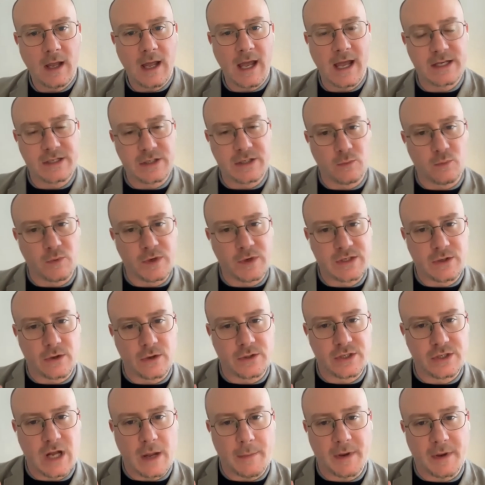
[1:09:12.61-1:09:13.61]
as a
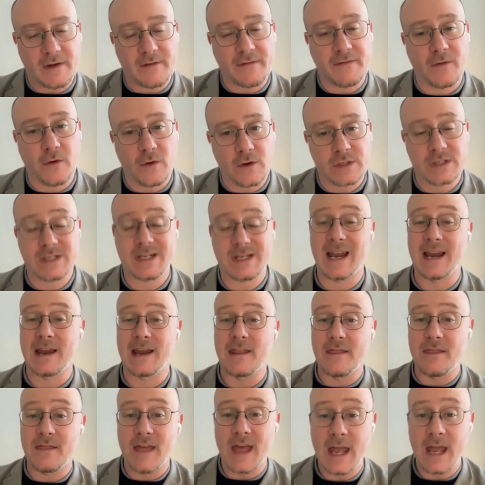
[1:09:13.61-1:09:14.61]
research topic first
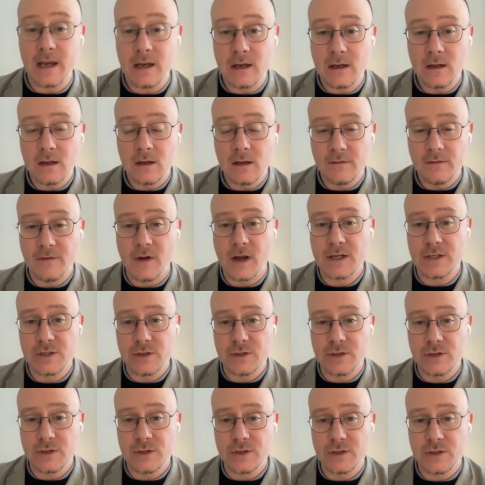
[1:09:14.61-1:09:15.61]
and then find
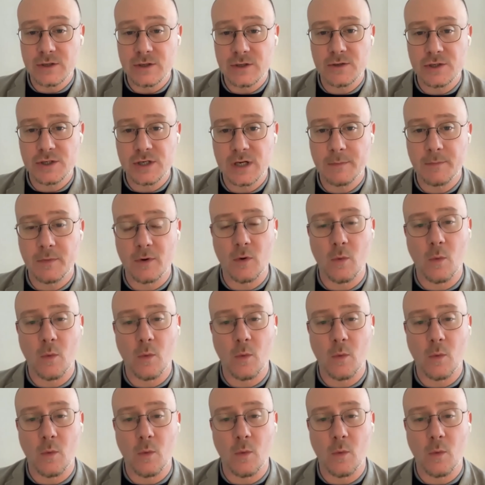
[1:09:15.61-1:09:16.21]
your internship?